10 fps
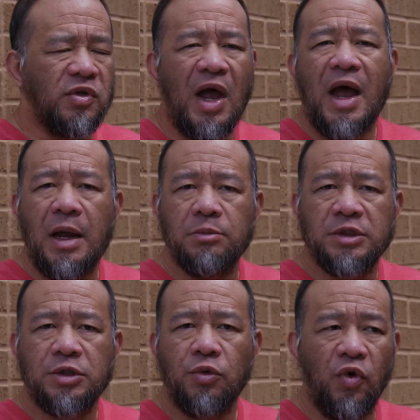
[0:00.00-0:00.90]

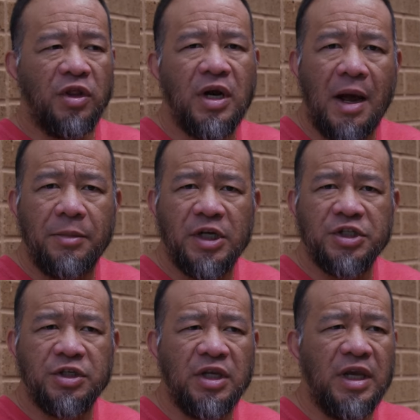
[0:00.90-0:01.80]
times with the
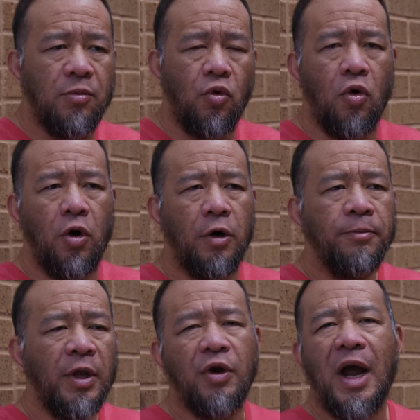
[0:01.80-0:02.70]
competition team, or,
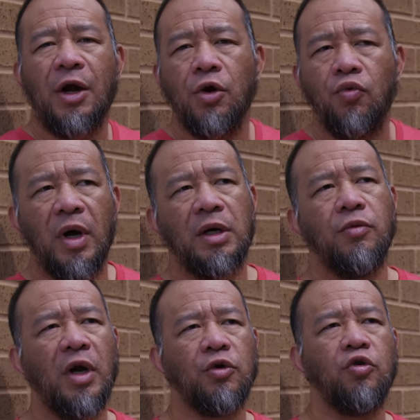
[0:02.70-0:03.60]
you know, I heard
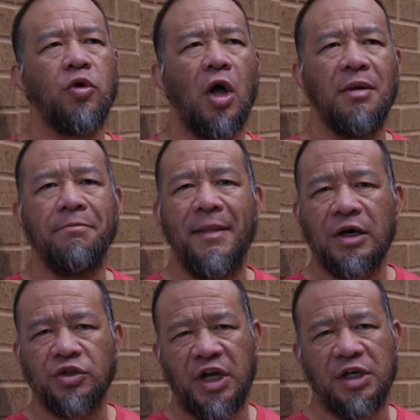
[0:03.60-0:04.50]
one group call it
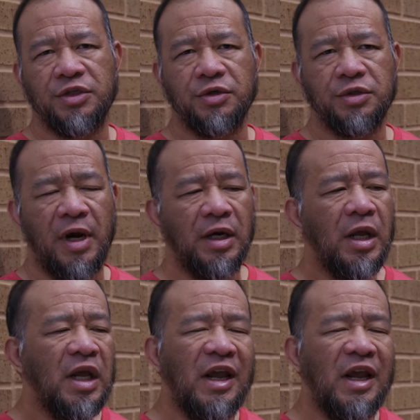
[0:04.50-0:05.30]
medal chasers, right?